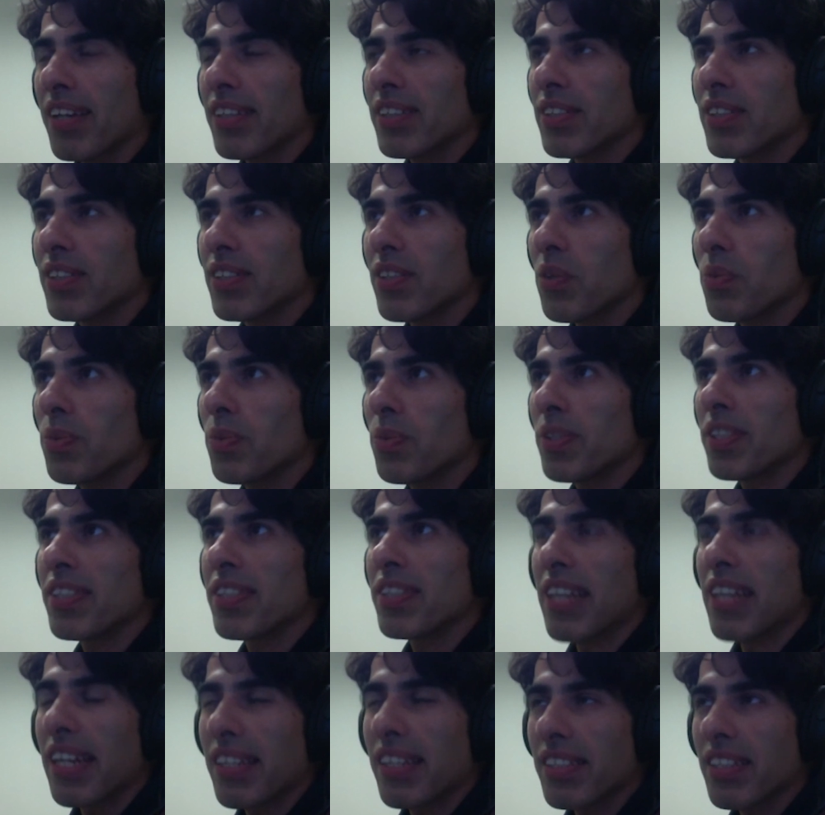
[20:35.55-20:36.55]
So with the
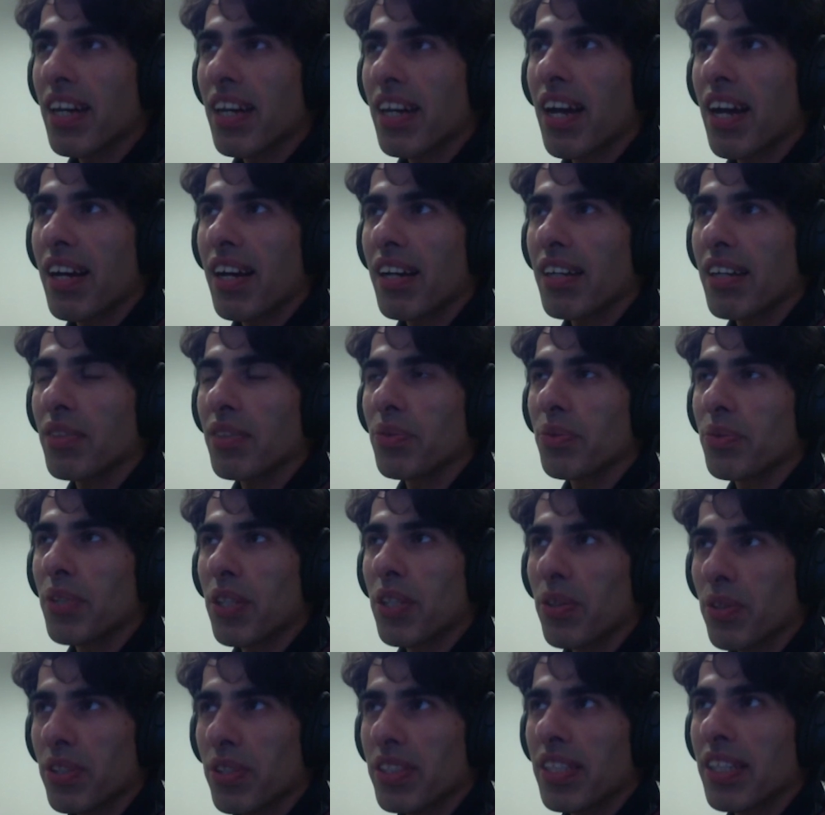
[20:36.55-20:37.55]
data we
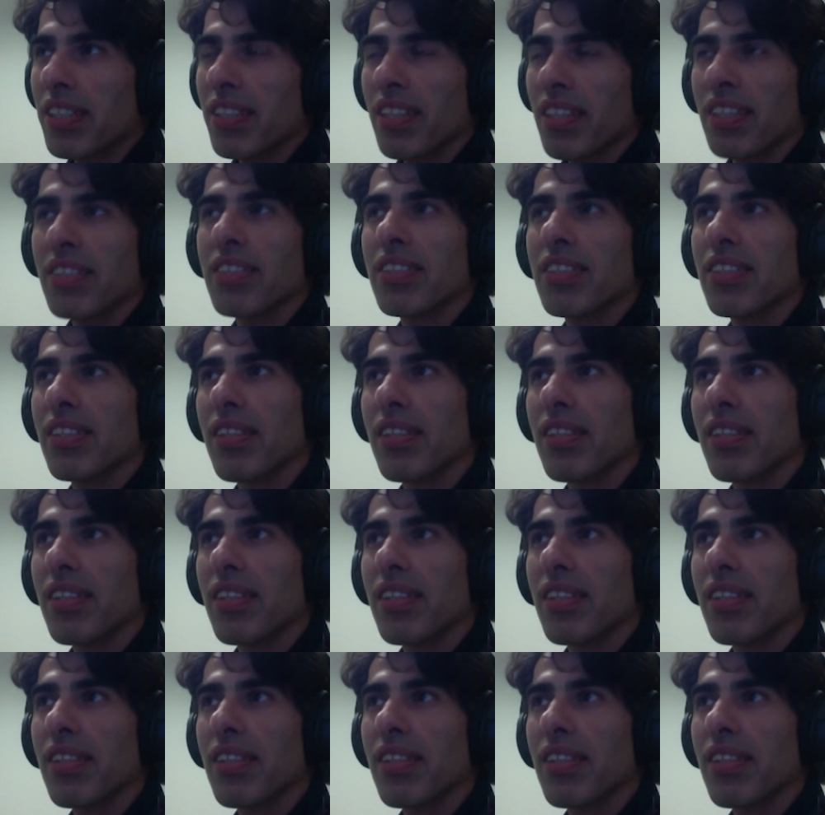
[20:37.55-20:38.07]
looked at until